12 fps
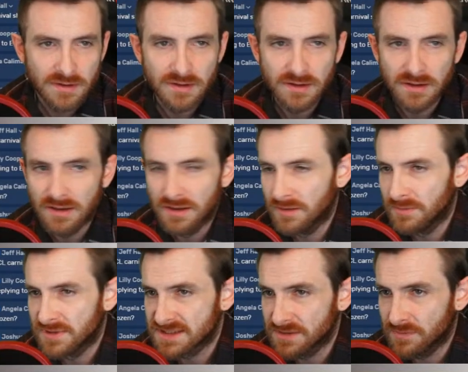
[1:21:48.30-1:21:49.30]

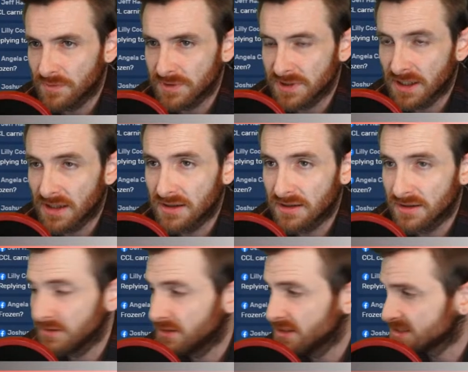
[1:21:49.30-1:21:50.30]
Let's see what we got
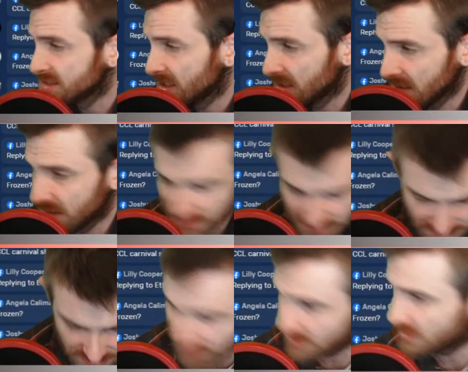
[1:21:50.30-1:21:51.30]
on this
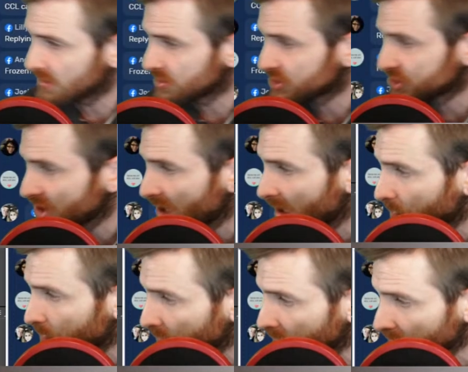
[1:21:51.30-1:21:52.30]
end. Shop.
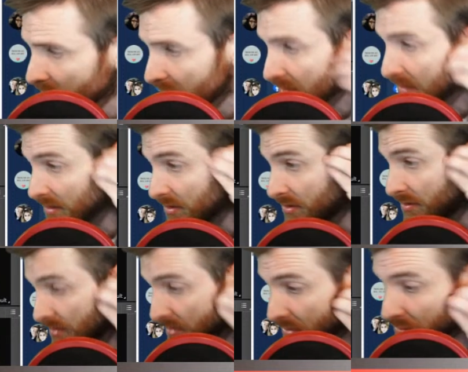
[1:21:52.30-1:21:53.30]
Oh,
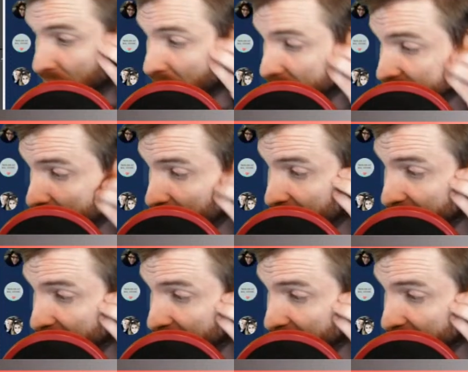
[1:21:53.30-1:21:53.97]
no, I was not moving on to